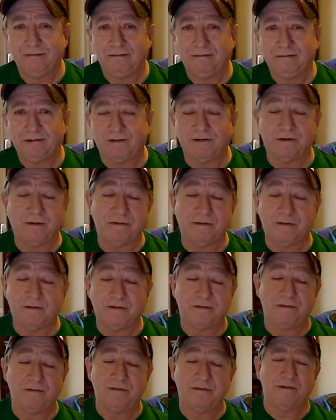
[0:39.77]

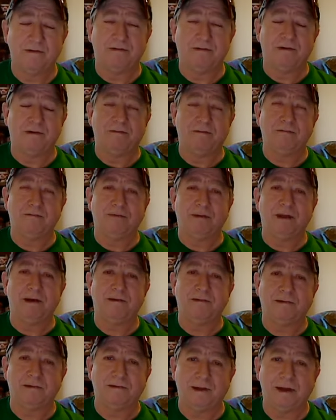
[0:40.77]
circumcision was uh,
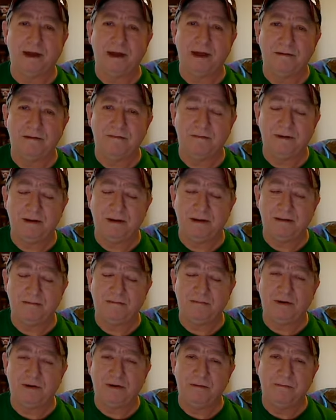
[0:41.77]
placed in
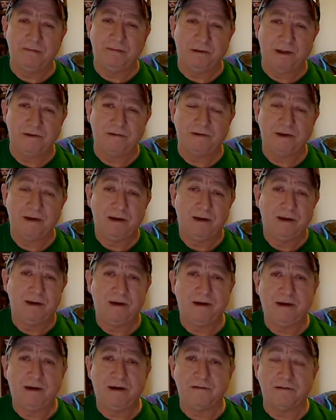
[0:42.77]
and put in place
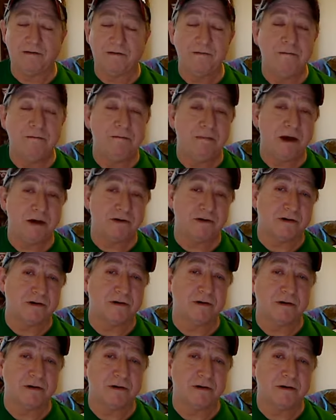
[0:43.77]
as a
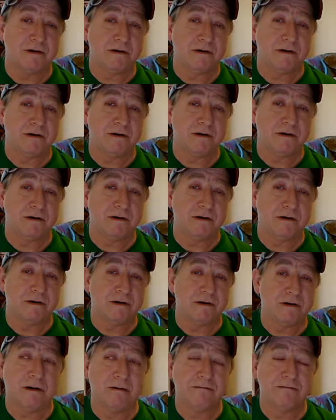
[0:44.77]
measure to
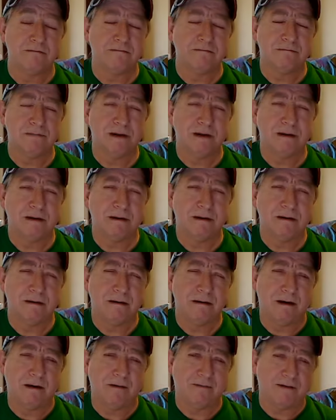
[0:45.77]
uh,
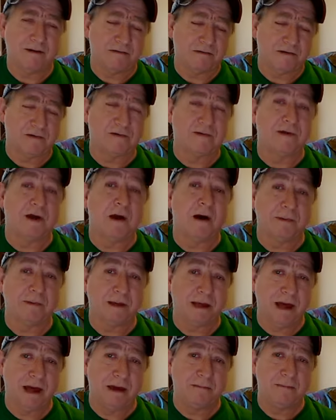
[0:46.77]
uh as a
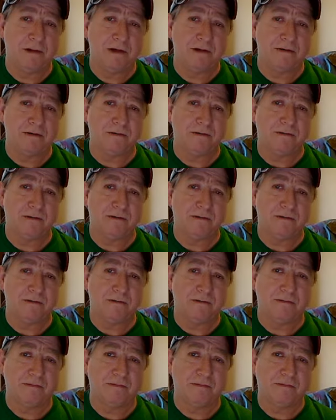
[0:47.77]
stopgap measure to
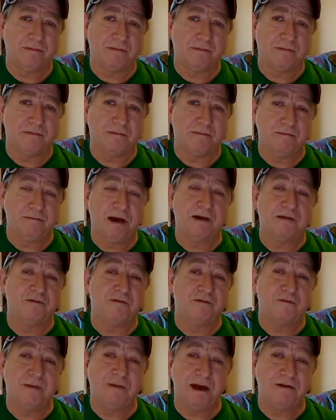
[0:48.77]

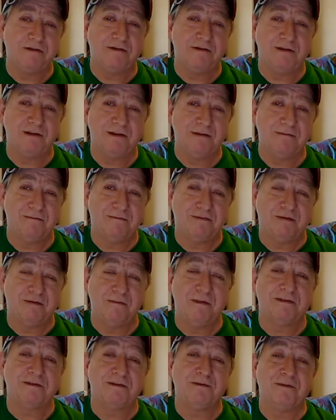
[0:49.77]
masturbation and
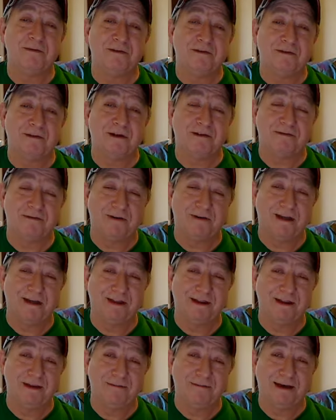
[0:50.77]
promiscuous
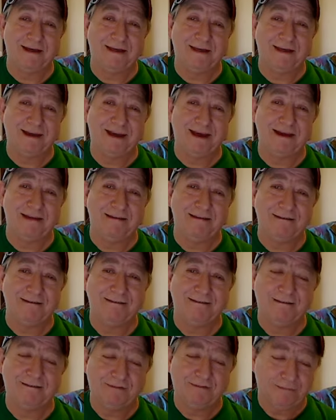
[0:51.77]
sexuality by the kids.
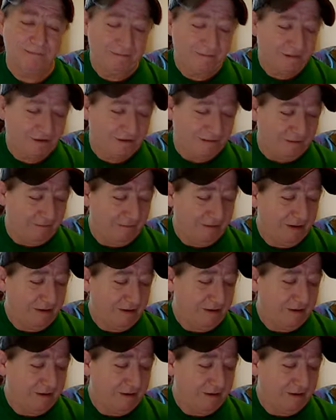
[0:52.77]
So,